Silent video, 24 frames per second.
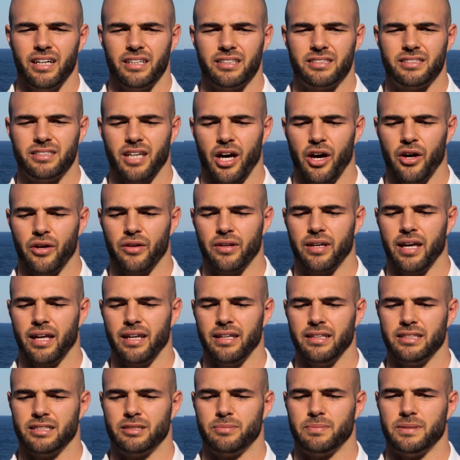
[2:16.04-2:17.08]
So
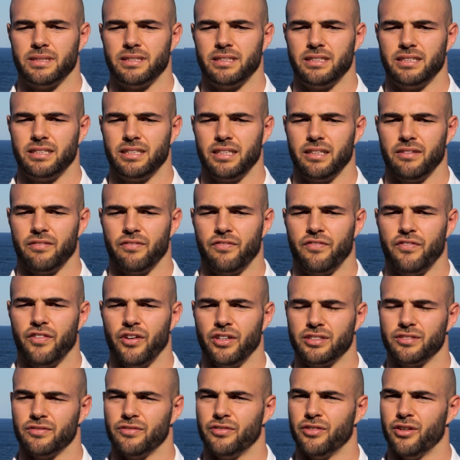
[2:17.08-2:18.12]
getting this position
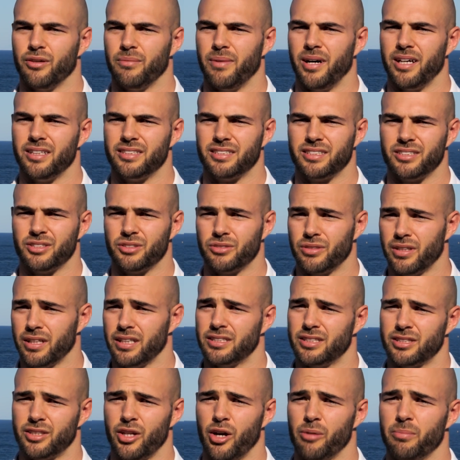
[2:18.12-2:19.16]
first and foremost has really
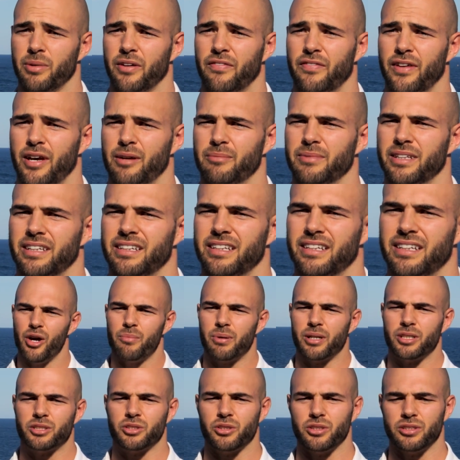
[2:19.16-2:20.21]
just helped my family.
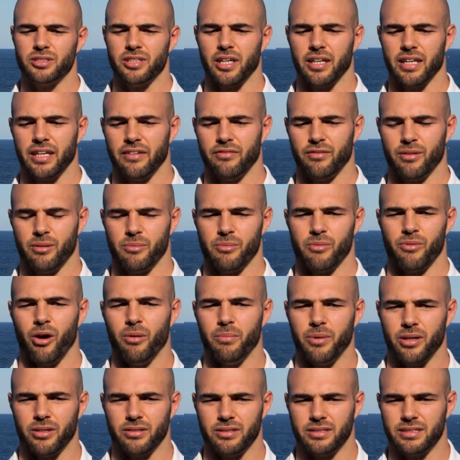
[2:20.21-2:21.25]
But it's also given them a role
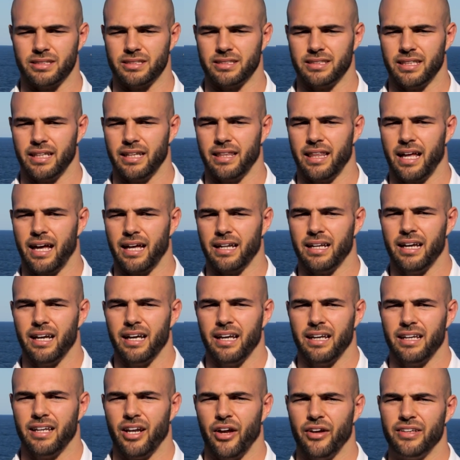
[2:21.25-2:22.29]
model to see that,
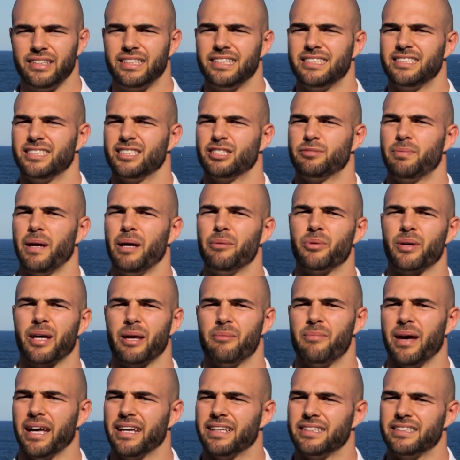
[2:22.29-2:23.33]
you know, Indigenous people
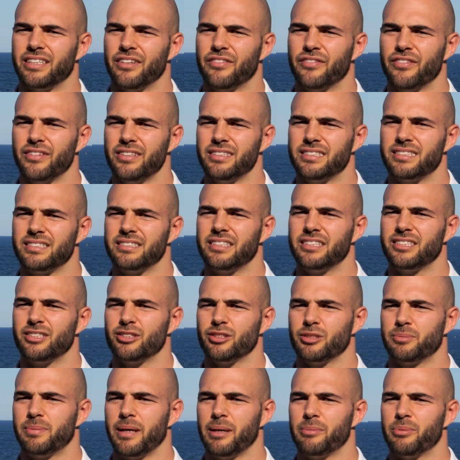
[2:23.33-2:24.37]
can make a difference.
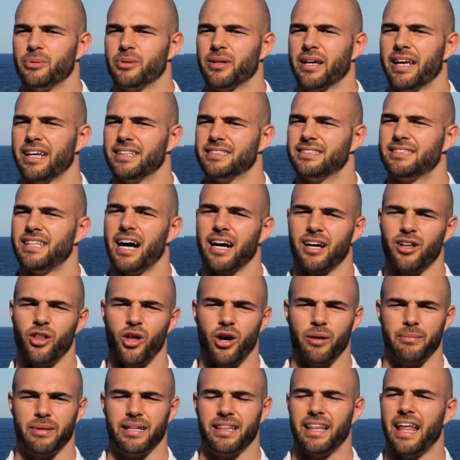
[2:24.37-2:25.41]
Indigenous people can start
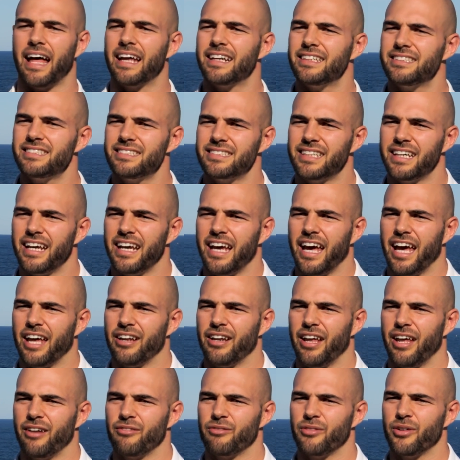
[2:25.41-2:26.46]
climbing ladders
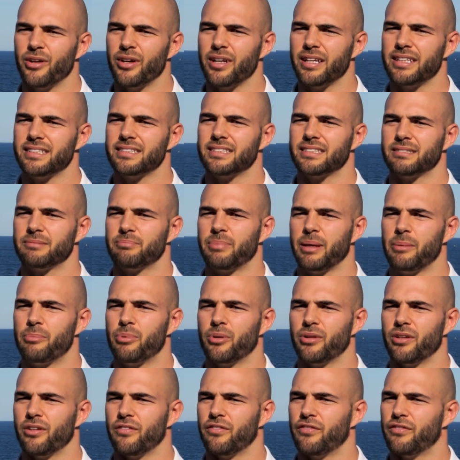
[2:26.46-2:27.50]
and really be
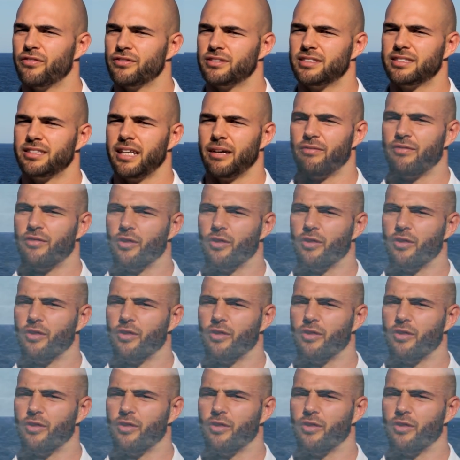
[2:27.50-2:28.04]
putting a step